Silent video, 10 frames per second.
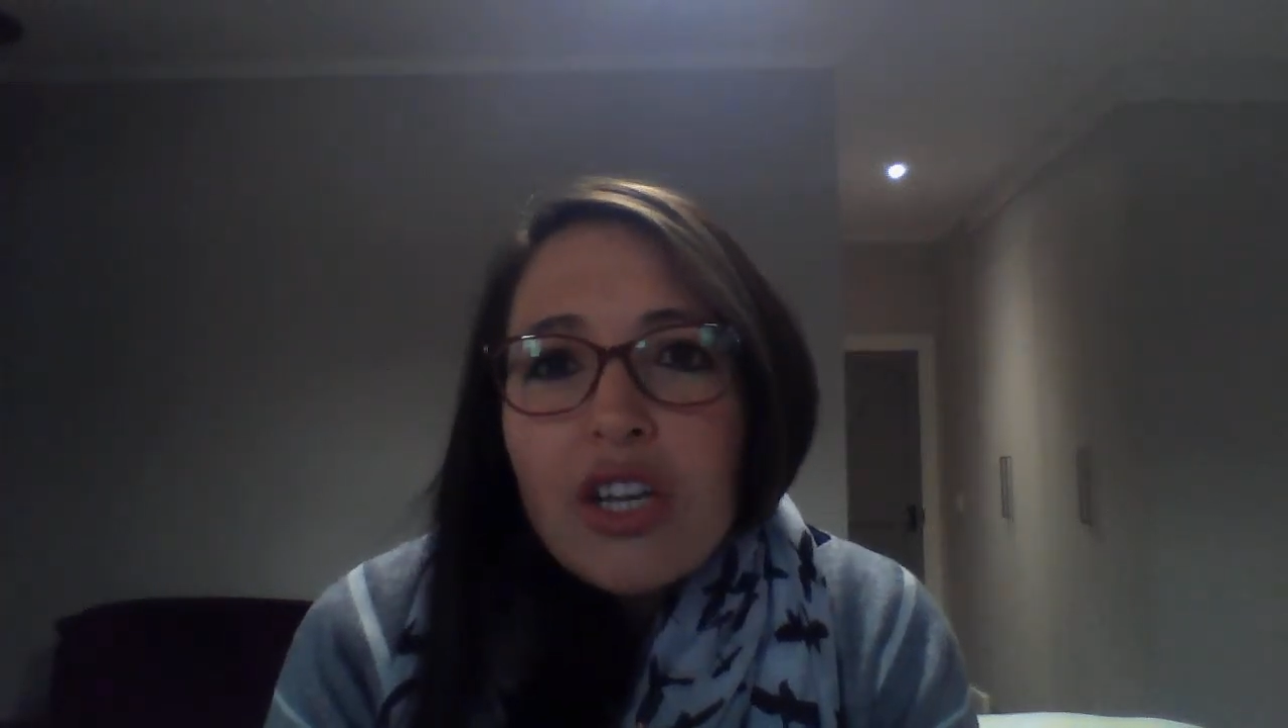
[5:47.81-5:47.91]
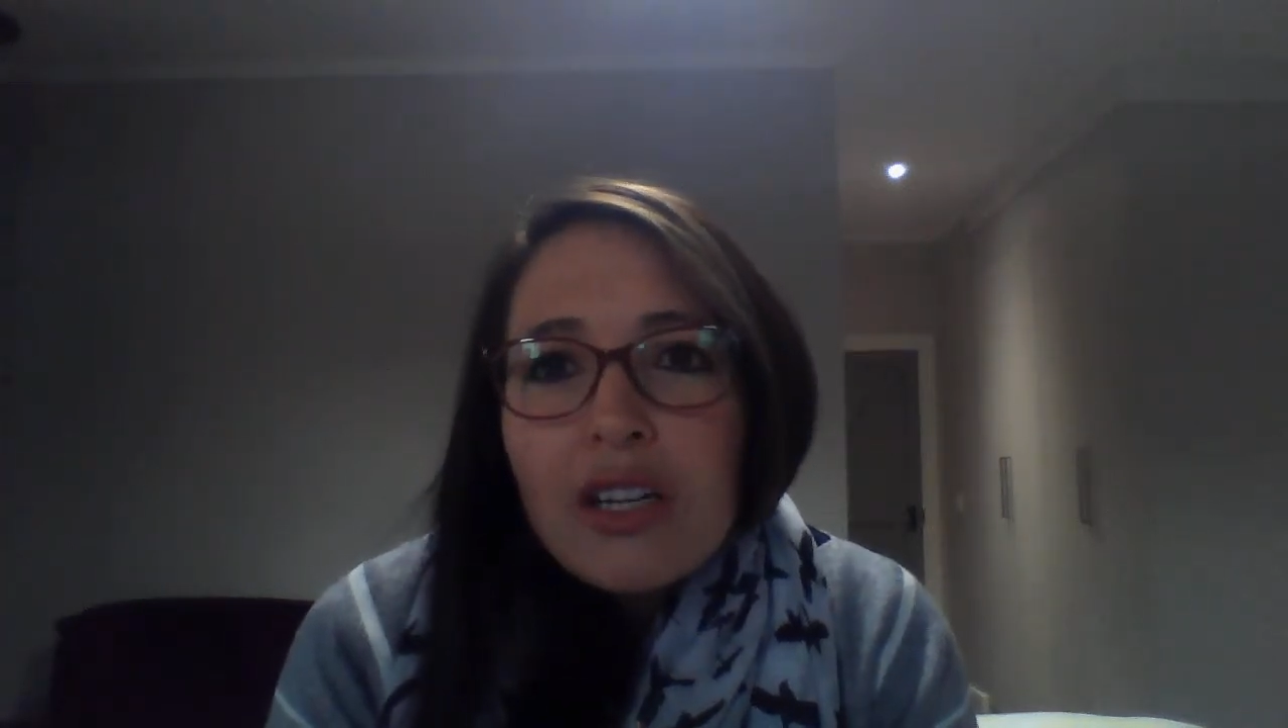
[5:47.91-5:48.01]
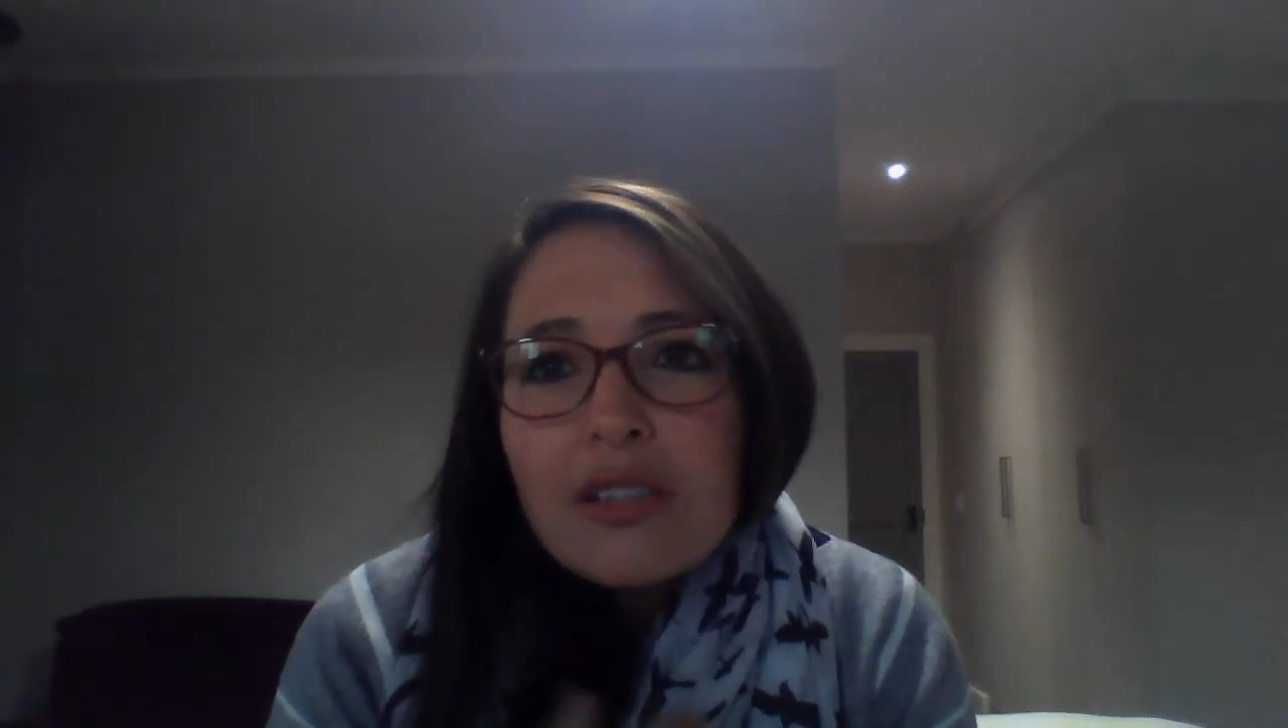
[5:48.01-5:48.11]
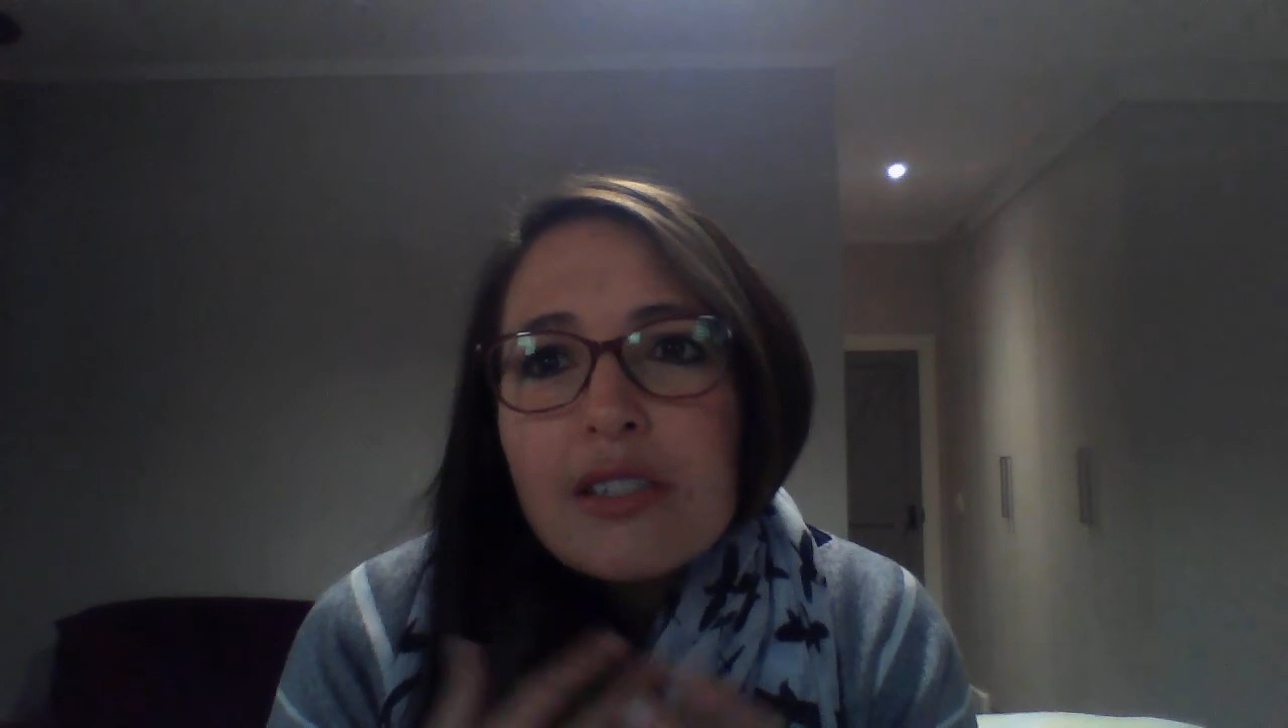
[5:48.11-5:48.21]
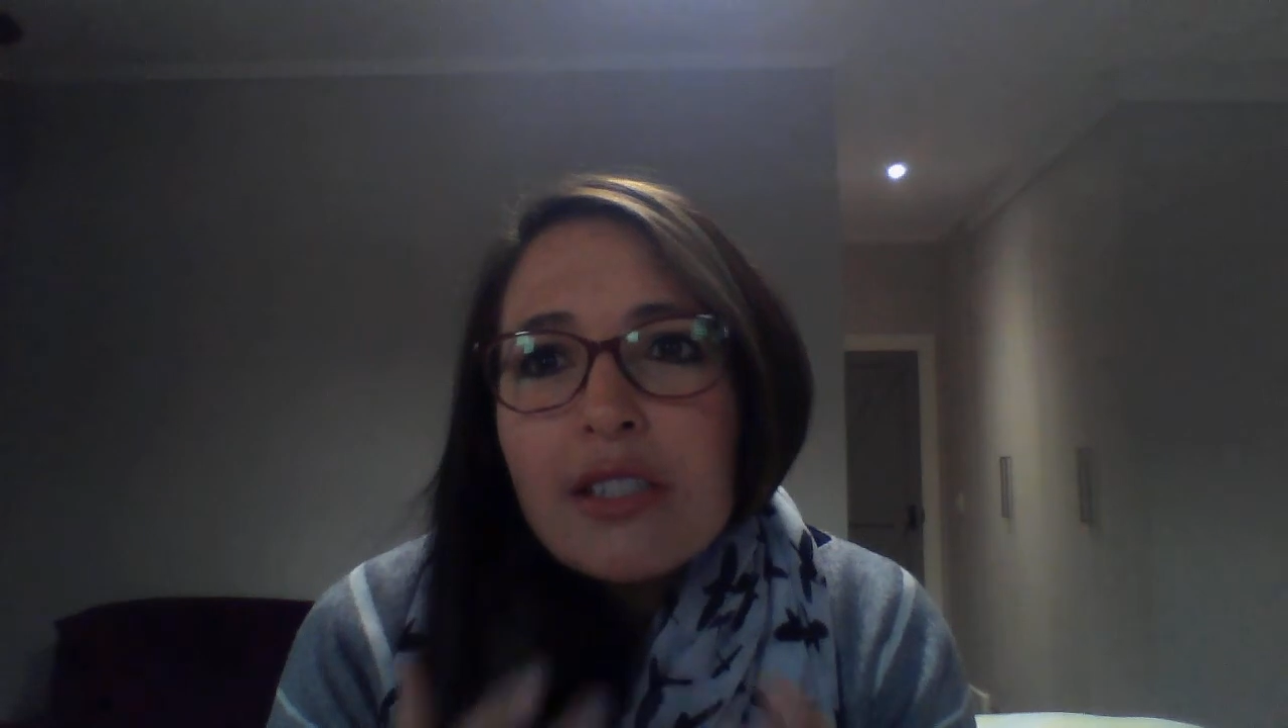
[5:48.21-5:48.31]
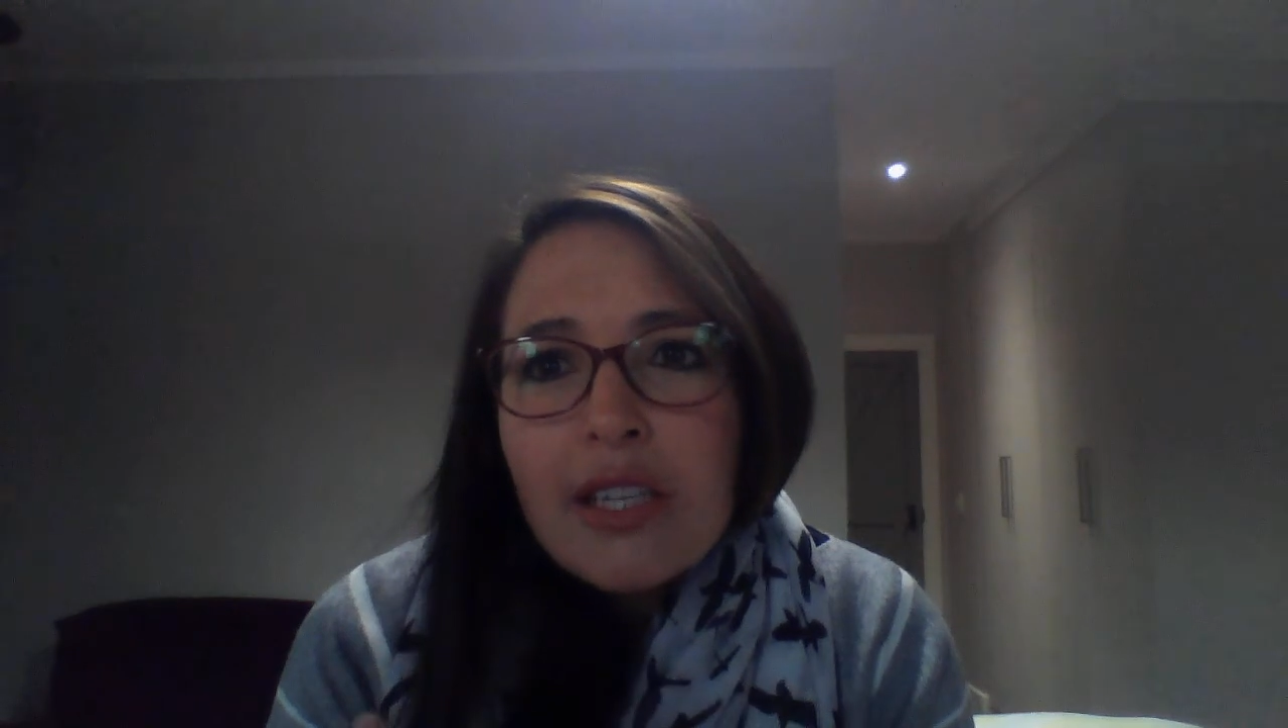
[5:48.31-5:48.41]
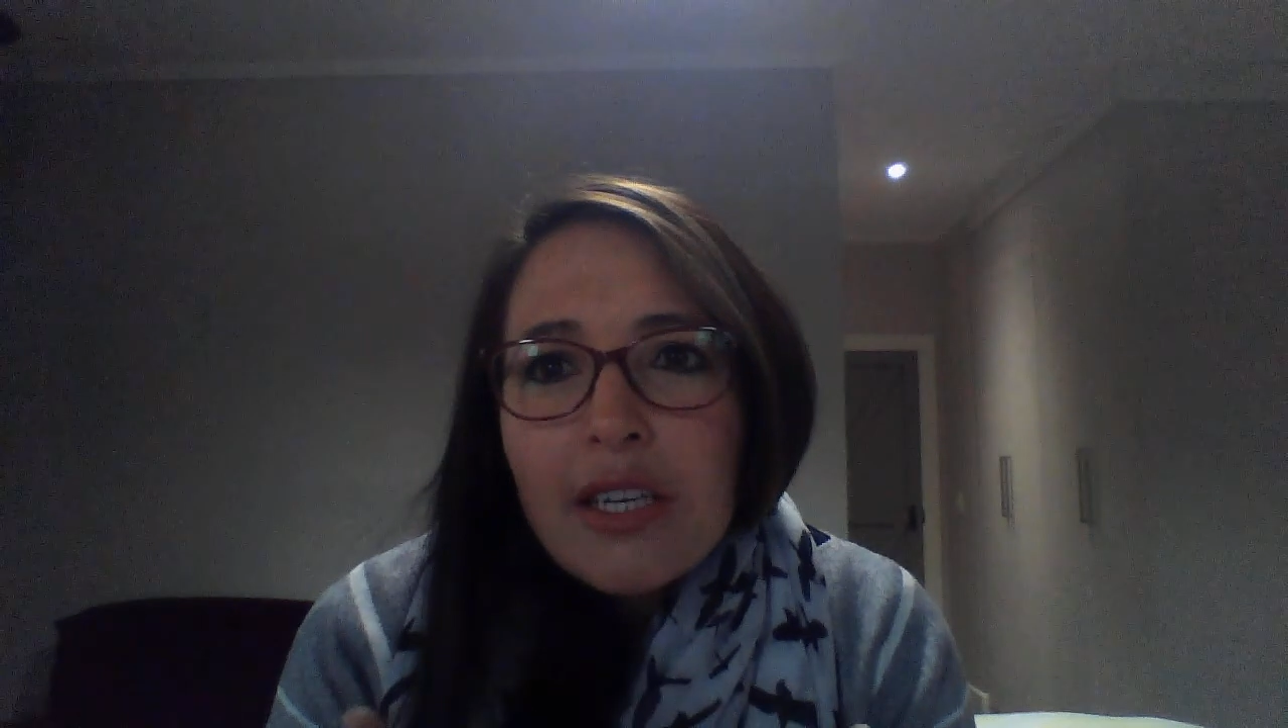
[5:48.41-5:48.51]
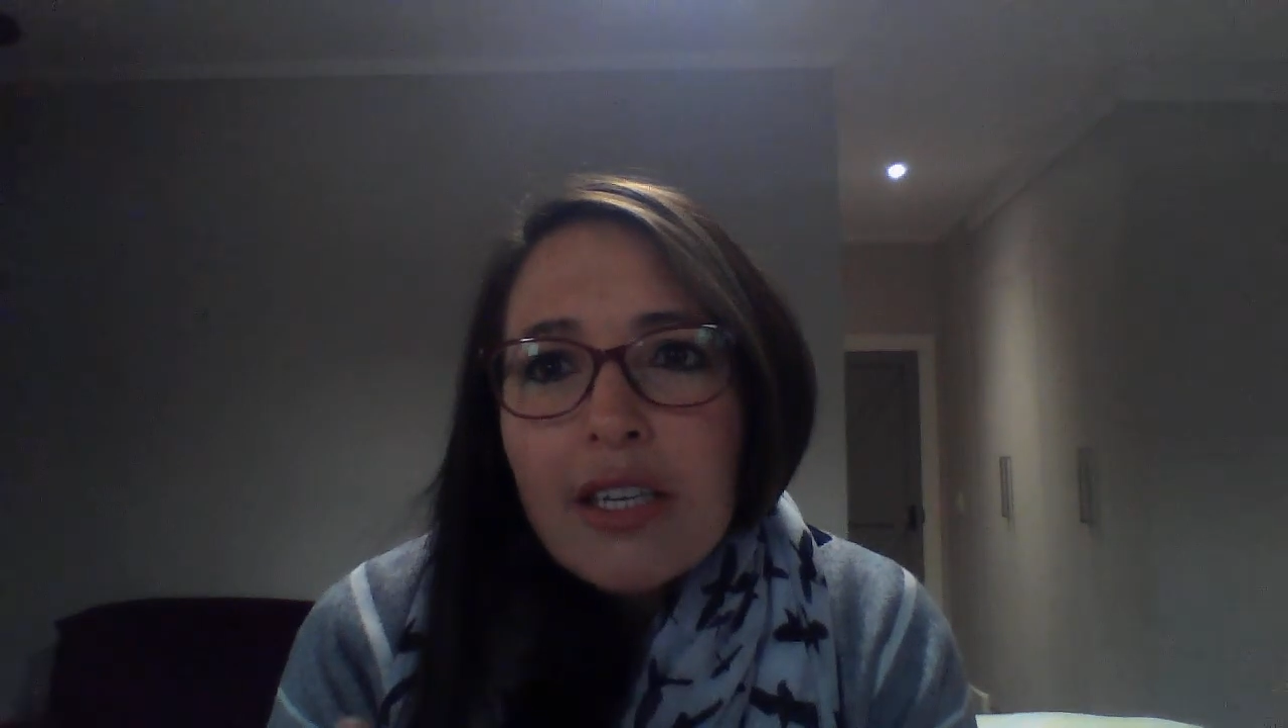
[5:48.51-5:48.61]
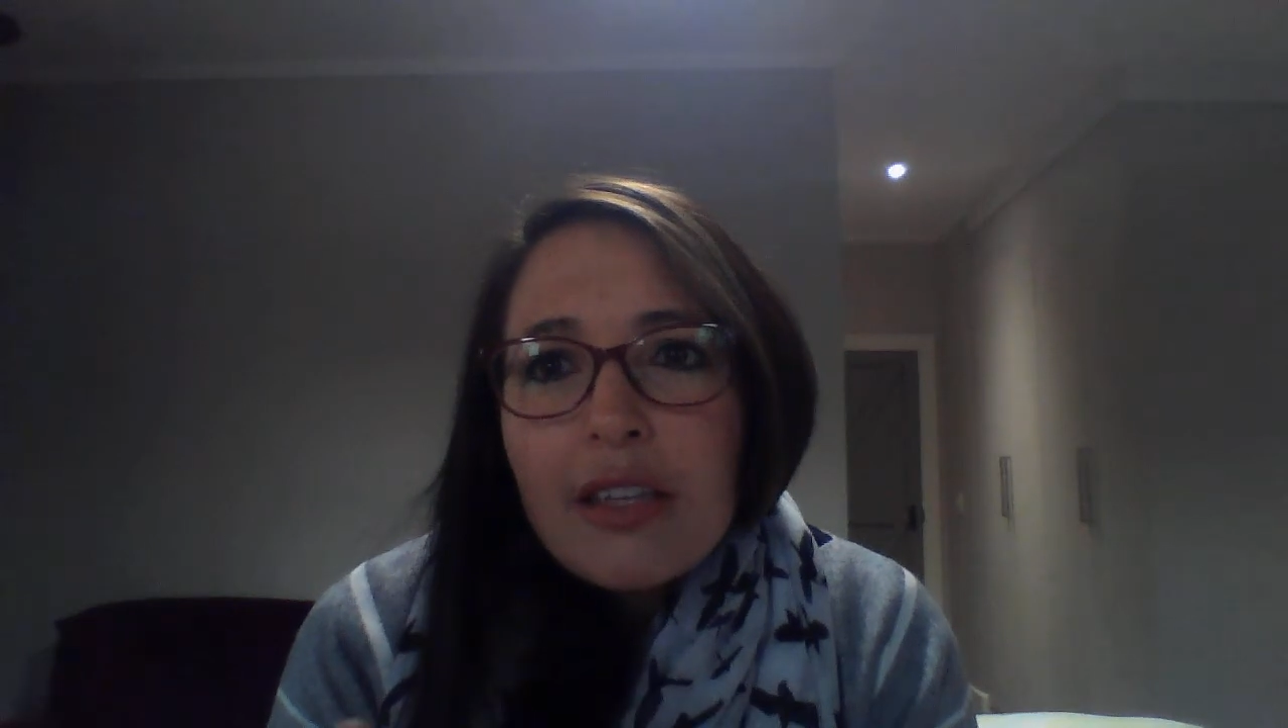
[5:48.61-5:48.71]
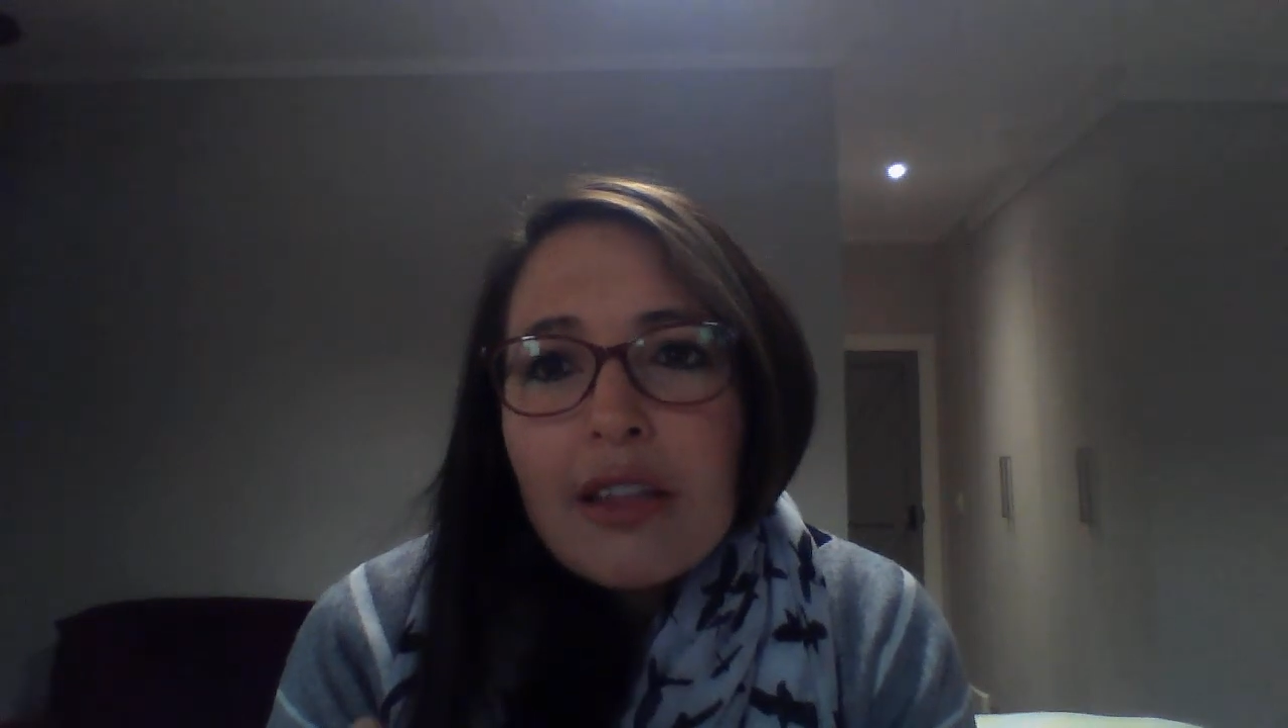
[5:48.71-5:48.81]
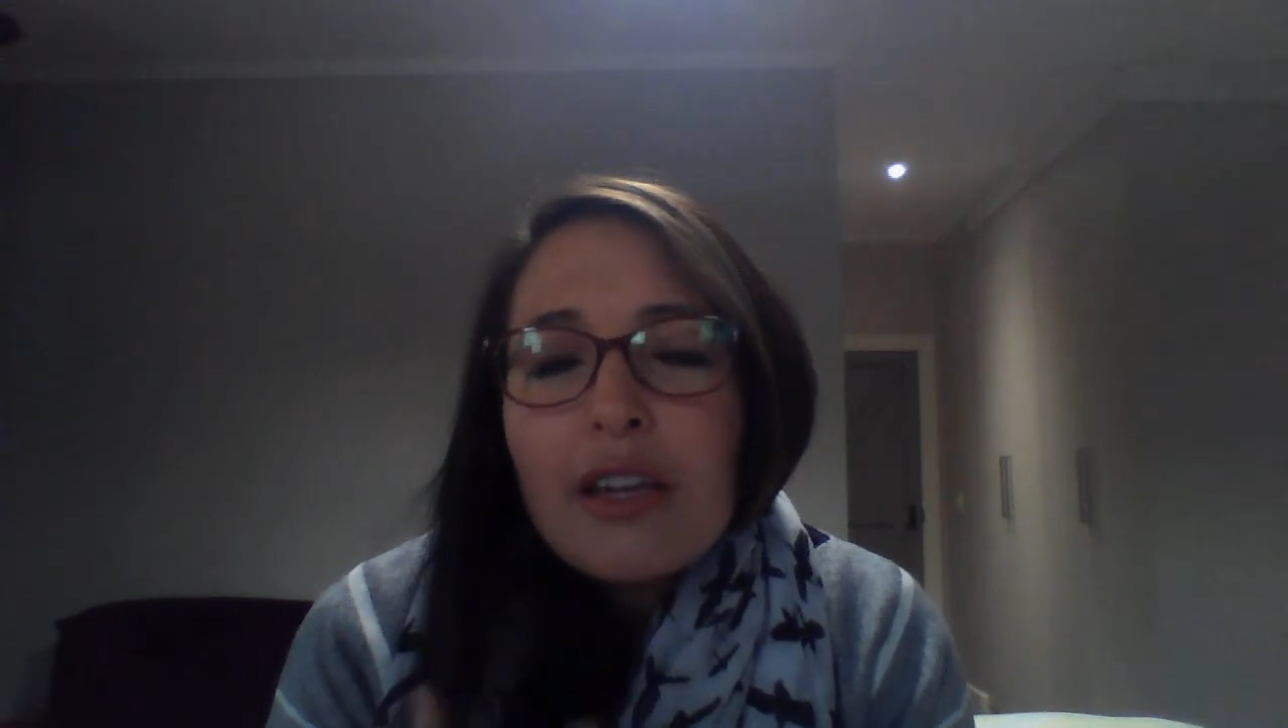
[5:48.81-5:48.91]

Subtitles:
child seeing